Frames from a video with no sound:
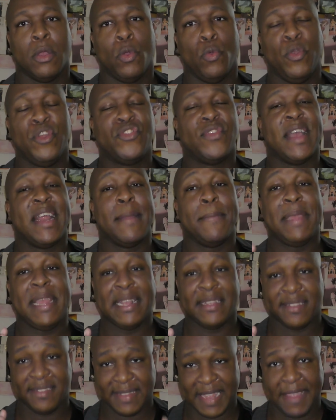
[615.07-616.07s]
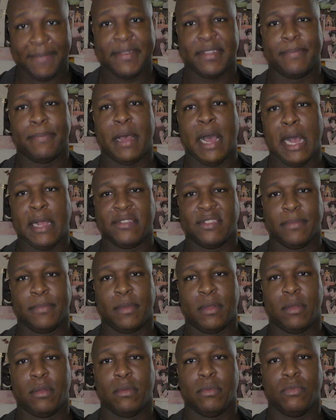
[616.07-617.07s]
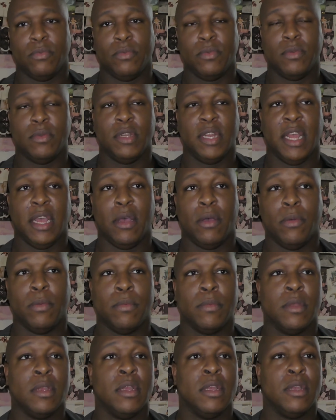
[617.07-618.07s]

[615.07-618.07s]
we try to be as safe as possible, you know.